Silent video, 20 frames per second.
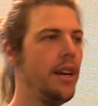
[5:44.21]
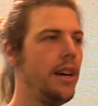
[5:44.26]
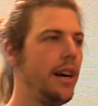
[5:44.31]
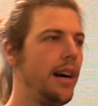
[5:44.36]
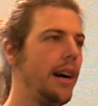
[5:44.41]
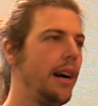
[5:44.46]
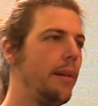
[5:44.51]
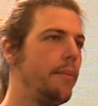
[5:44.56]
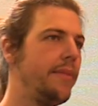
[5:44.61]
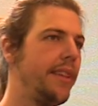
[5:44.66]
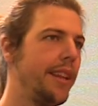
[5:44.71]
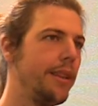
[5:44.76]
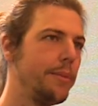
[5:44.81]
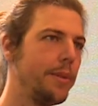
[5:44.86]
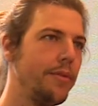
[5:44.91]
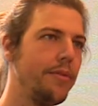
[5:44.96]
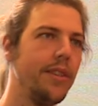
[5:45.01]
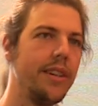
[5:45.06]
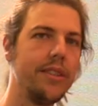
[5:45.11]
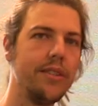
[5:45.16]
Um, that'll
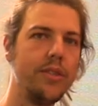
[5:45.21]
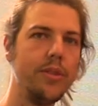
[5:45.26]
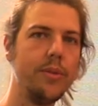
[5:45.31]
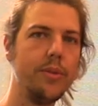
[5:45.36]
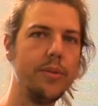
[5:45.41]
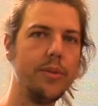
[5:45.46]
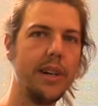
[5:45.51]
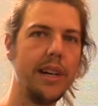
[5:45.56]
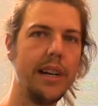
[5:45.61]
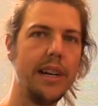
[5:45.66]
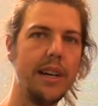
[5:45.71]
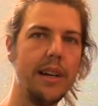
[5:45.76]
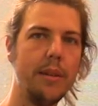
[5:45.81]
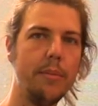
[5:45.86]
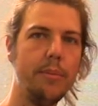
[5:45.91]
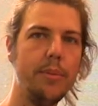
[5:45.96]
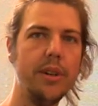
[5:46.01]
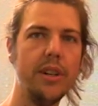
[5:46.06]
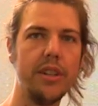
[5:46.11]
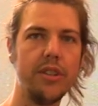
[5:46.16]
be fun to uh,
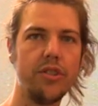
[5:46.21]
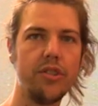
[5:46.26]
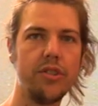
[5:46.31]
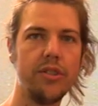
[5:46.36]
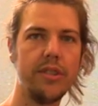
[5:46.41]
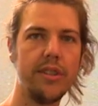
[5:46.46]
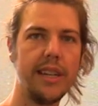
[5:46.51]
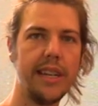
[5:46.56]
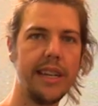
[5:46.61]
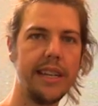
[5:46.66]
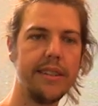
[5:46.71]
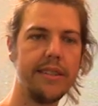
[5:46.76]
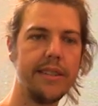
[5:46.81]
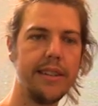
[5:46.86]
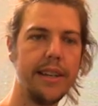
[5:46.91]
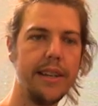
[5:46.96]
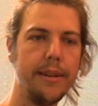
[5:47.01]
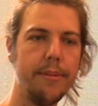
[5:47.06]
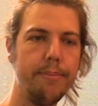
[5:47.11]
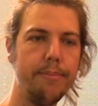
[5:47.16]
push and
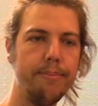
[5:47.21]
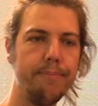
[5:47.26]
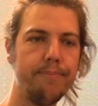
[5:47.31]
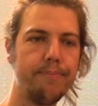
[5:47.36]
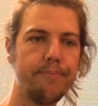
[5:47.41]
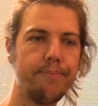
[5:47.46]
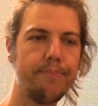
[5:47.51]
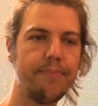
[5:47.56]
um,